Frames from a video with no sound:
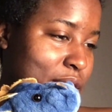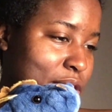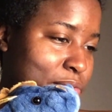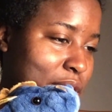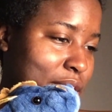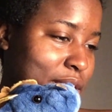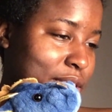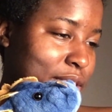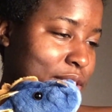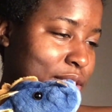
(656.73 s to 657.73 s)
All right.
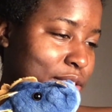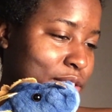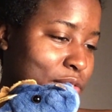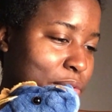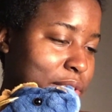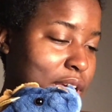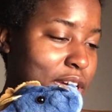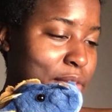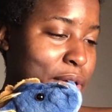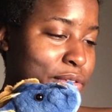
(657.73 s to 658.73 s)
So we were talking
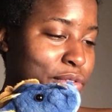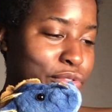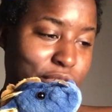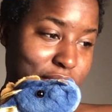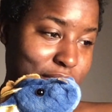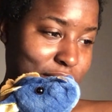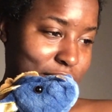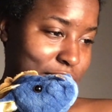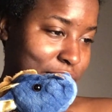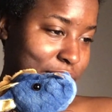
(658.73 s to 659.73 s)
about Google Trends.